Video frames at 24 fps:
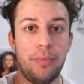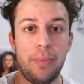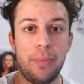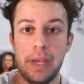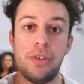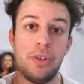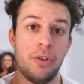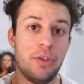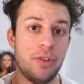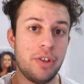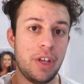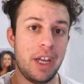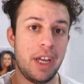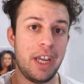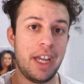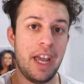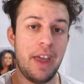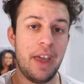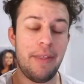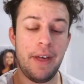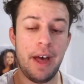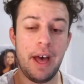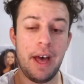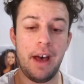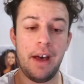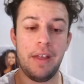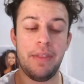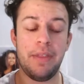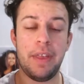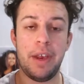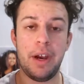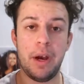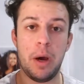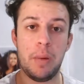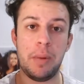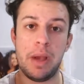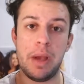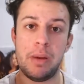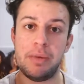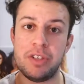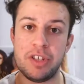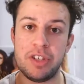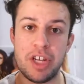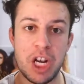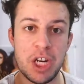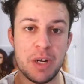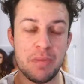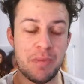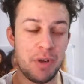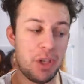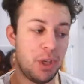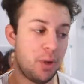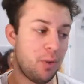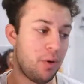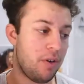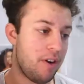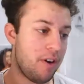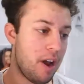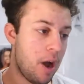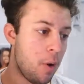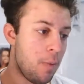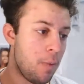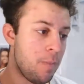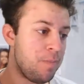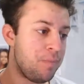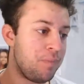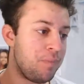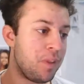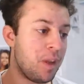But as soon as I can get that, then I'll be able to change my URL.